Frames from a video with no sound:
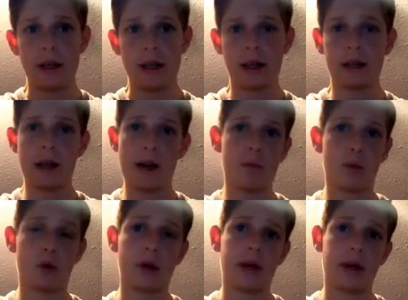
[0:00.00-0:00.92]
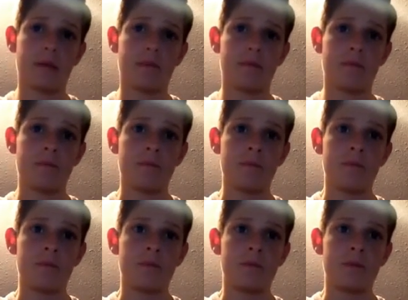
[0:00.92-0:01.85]
at that point,
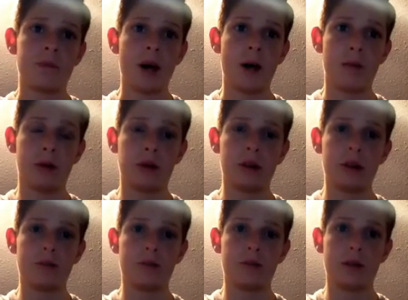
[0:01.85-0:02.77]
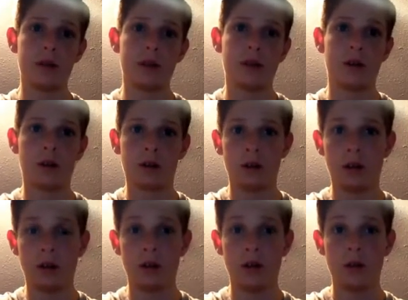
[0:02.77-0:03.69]
I believed in
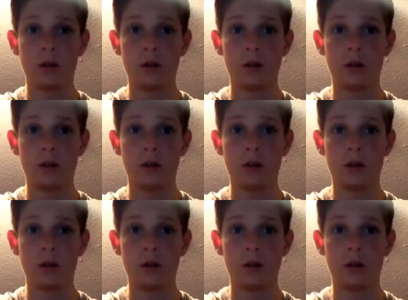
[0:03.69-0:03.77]
Allah,